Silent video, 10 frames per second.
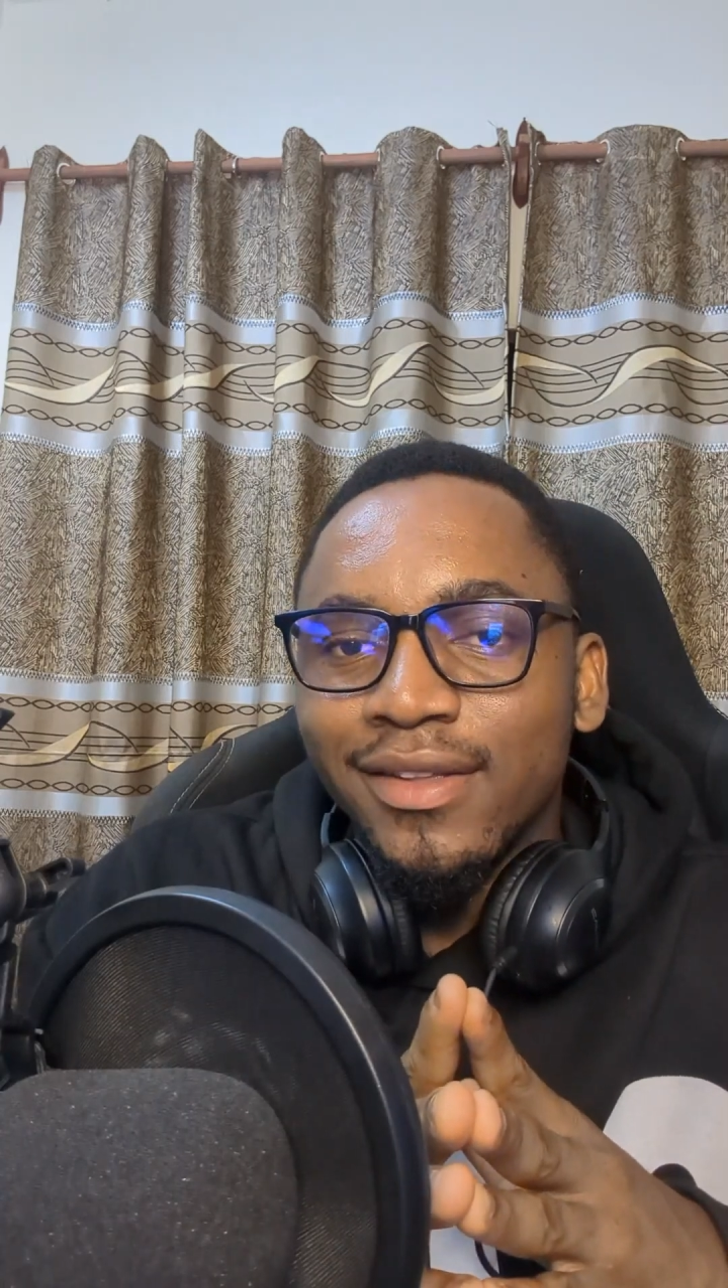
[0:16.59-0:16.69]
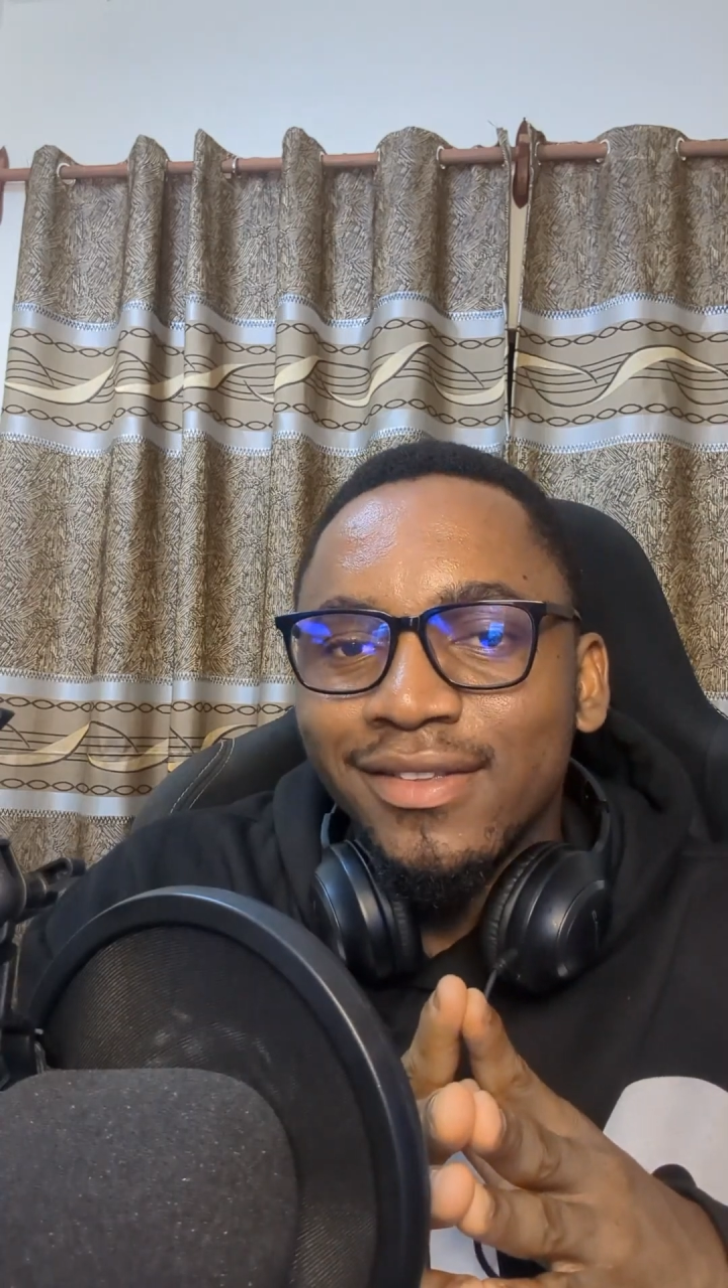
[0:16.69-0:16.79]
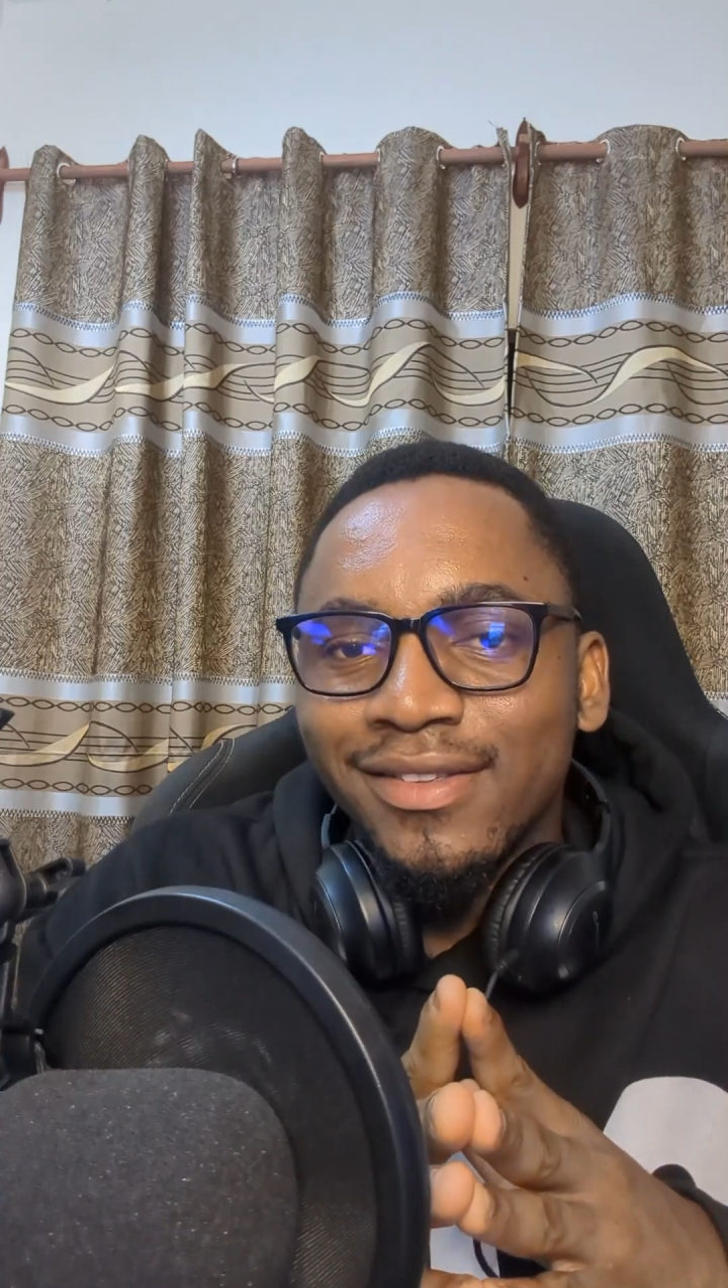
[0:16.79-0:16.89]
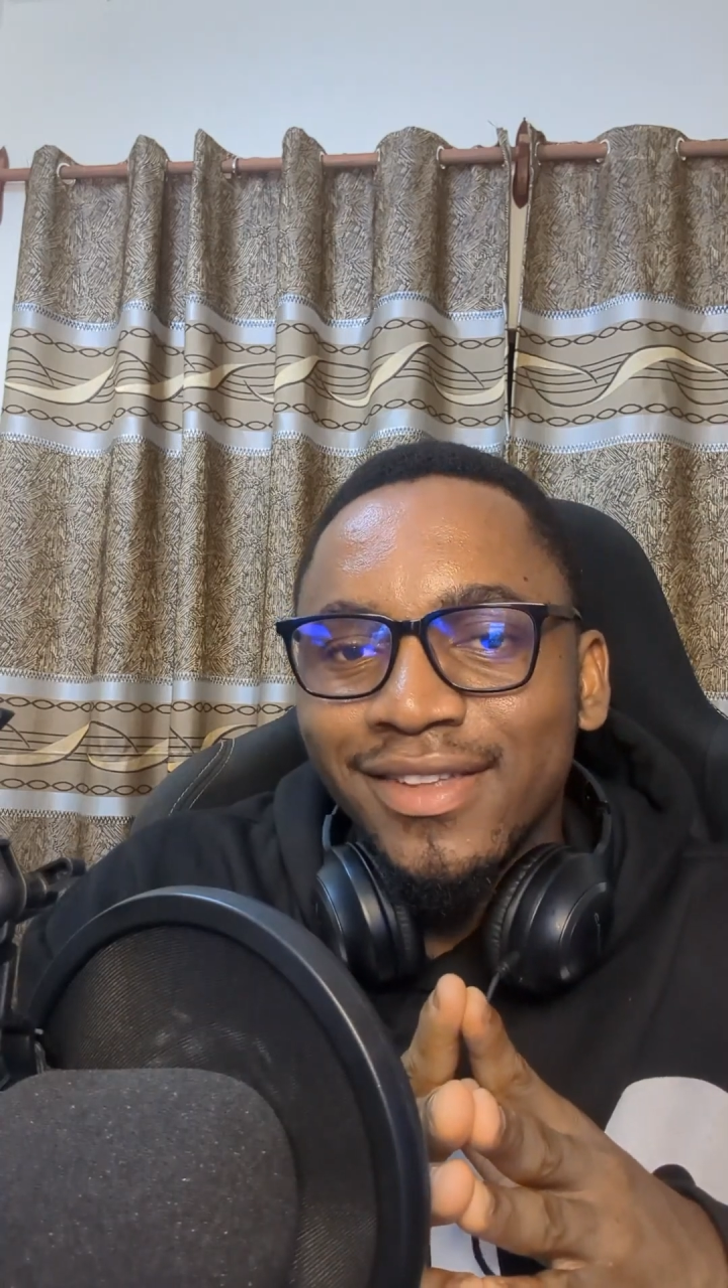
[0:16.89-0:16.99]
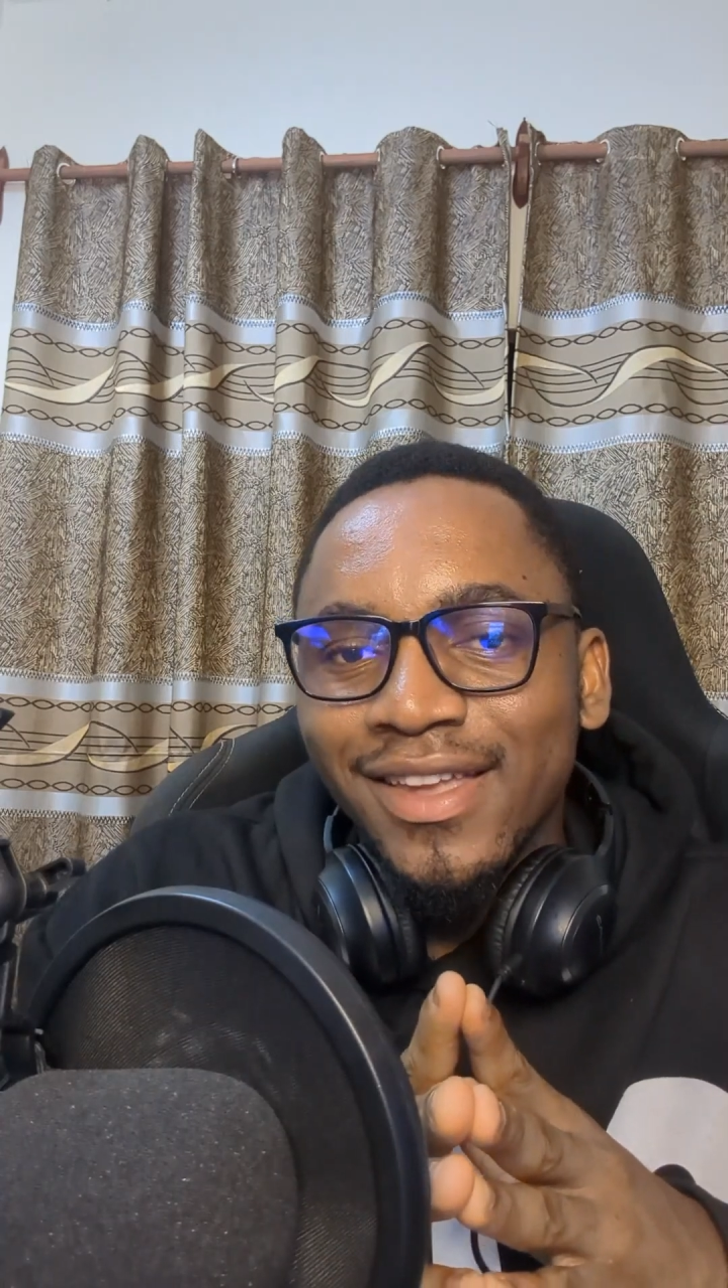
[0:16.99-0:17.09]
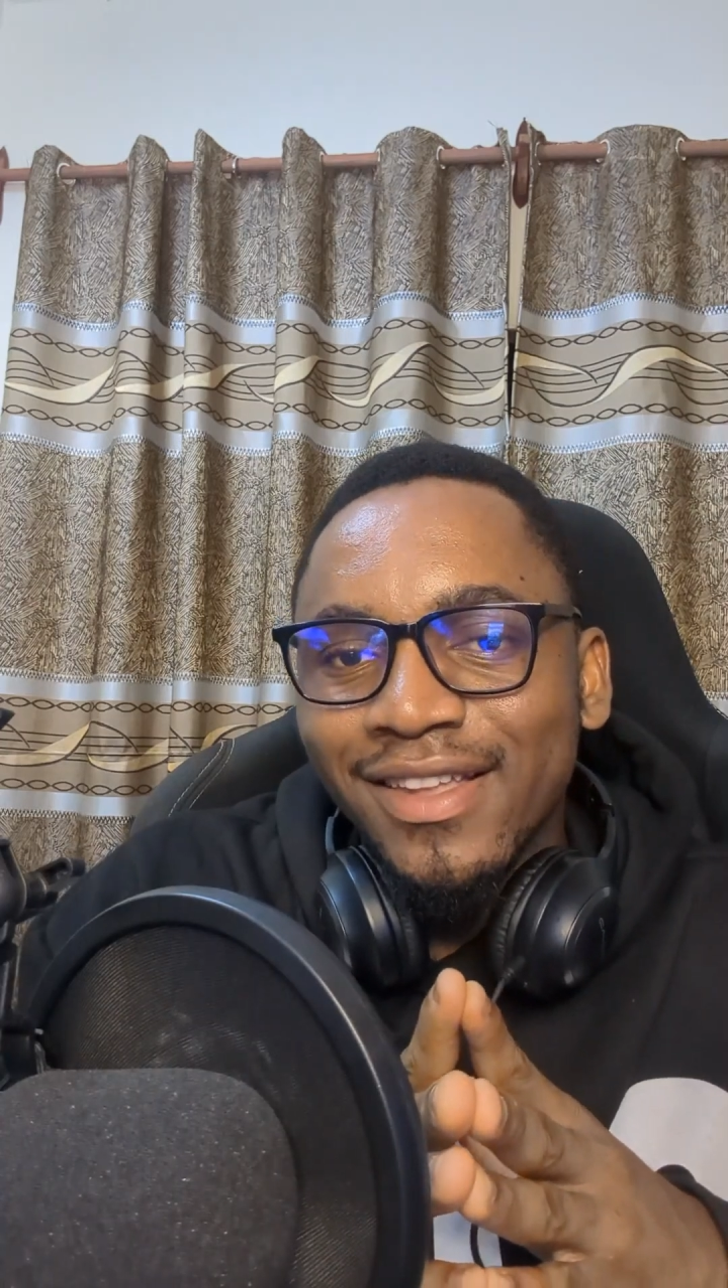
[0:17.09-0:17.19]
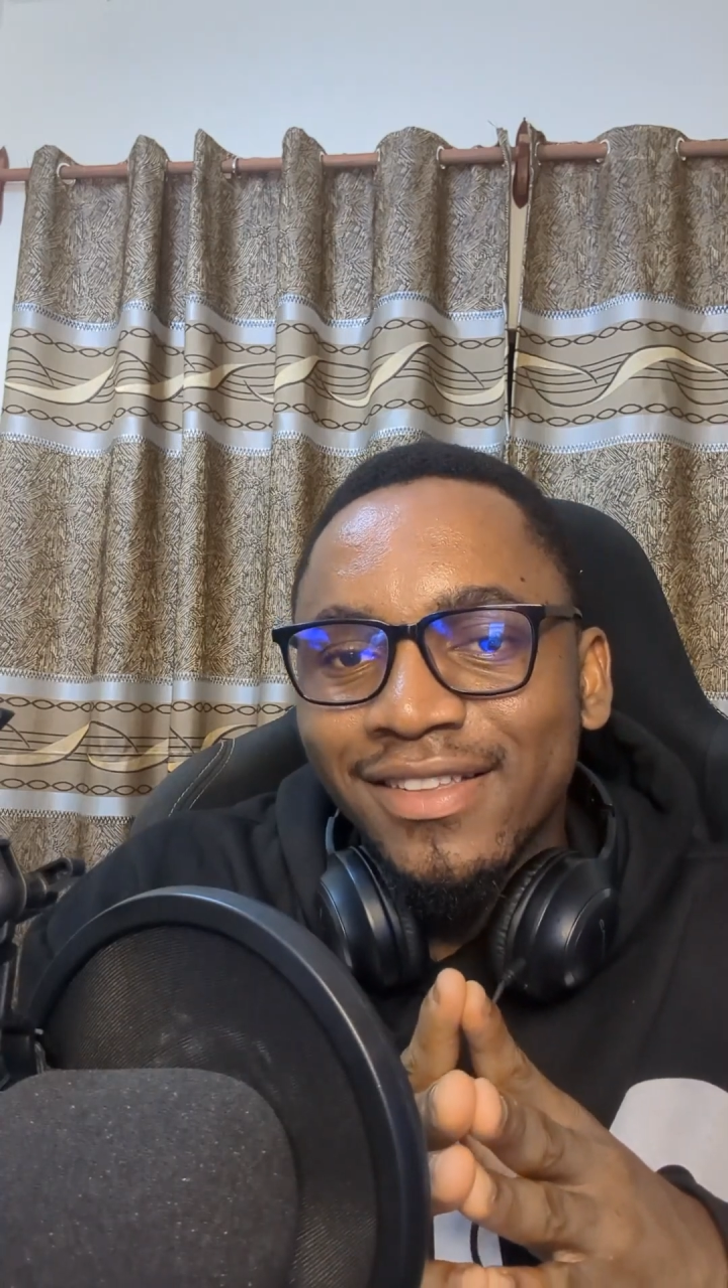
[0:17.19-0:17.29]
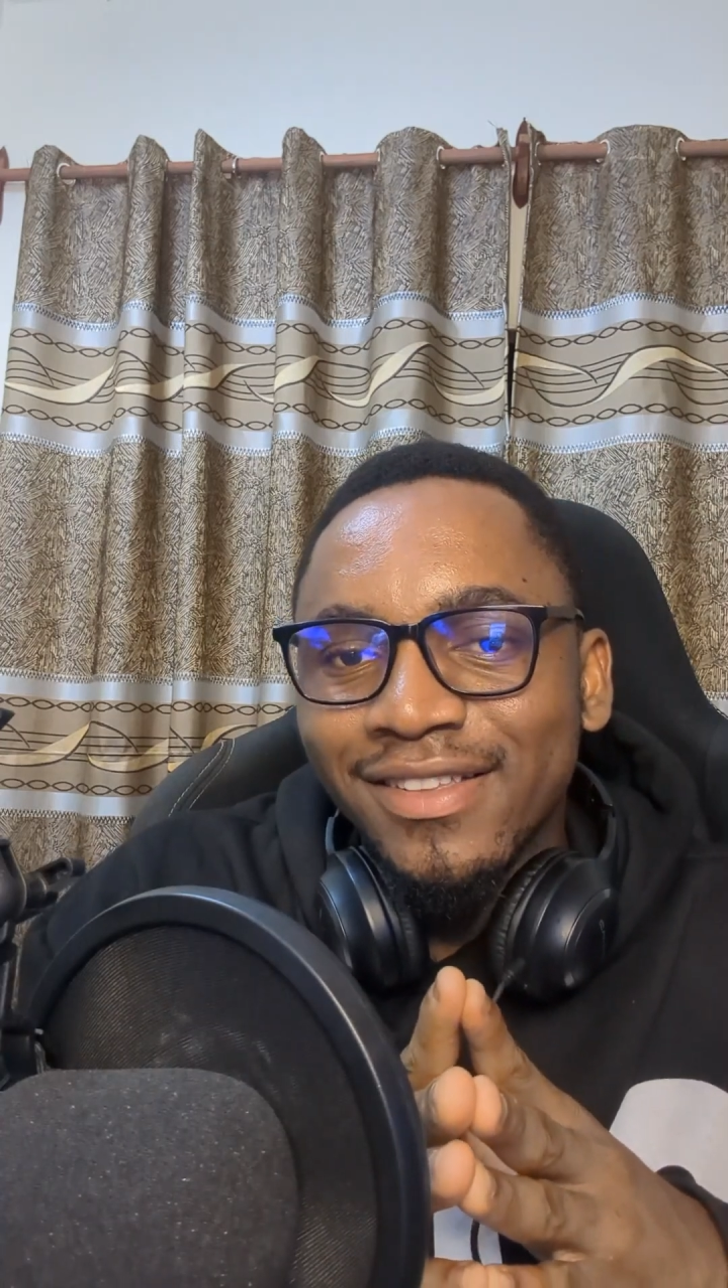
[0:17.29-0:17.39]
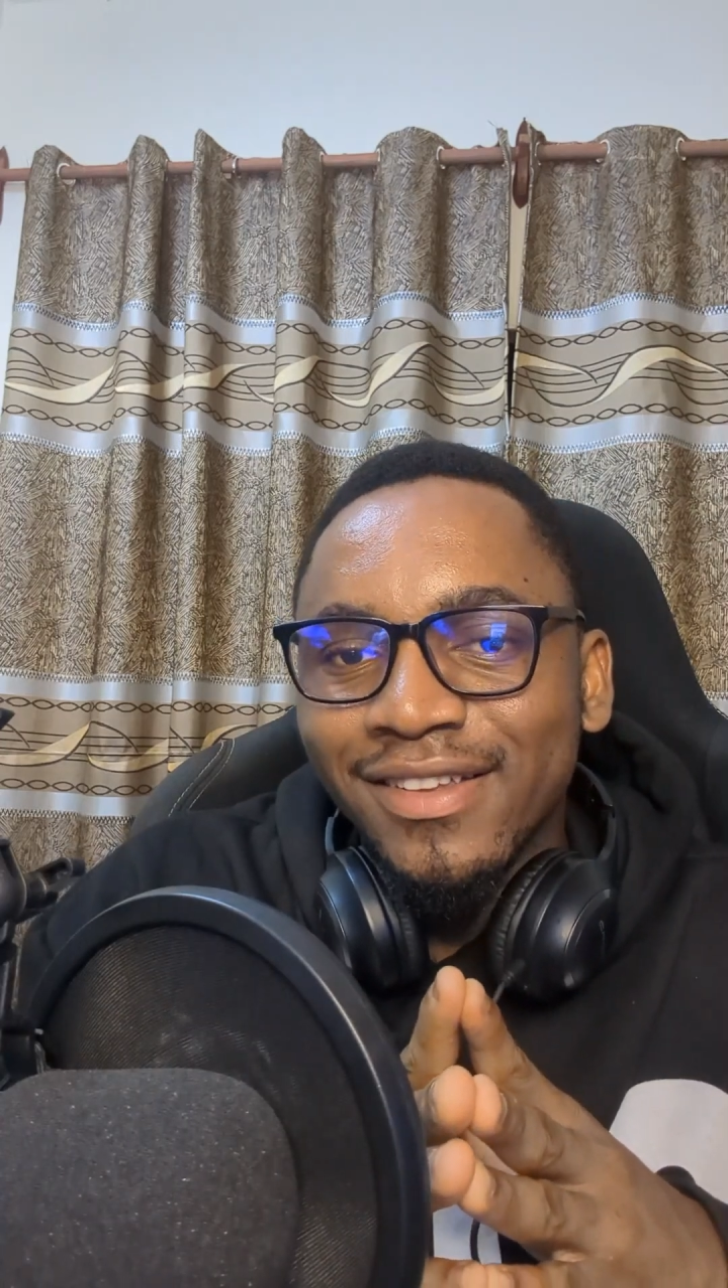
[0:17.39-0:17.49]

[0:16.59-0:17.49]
since